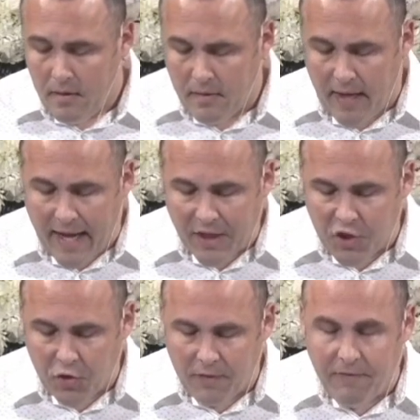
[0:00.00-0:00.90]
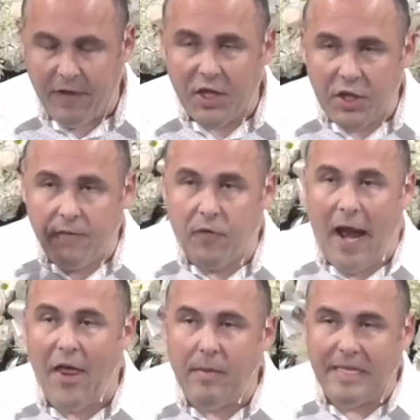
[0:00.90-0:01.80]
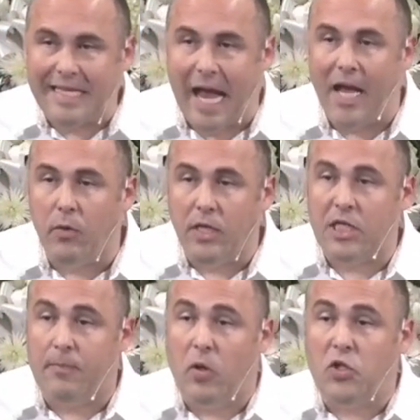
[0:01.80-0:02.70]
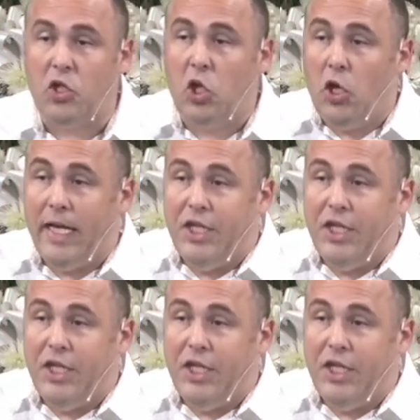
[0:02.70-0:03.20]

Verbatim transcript: They had a certain vision for how the Messiah was supposed to look,